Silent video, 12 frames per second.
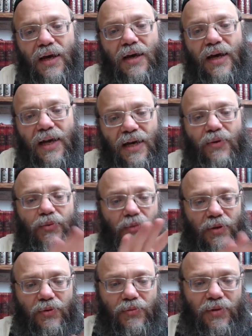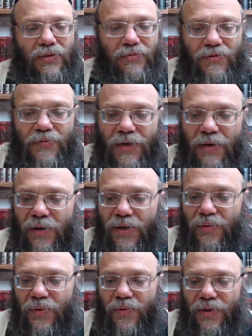Anyhow, we'll speak about
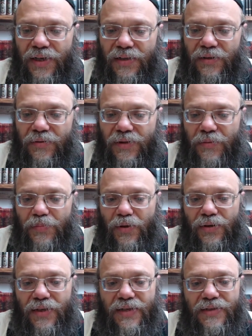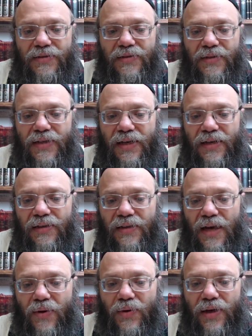it when we get there. The point is that
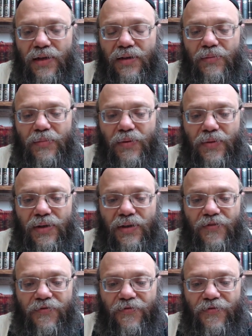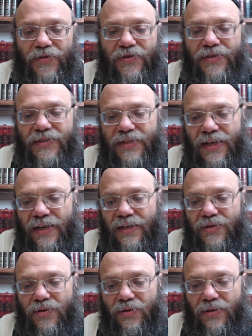now we are in between the first and second,
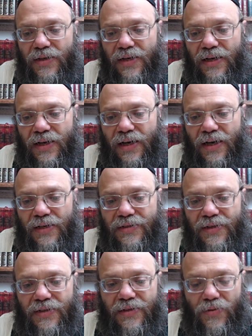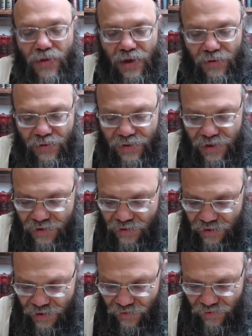so the halacha says, the Shulchan says
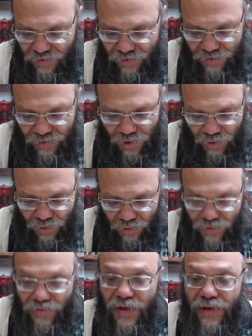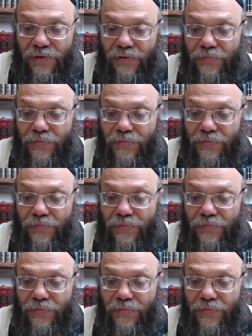not to drink.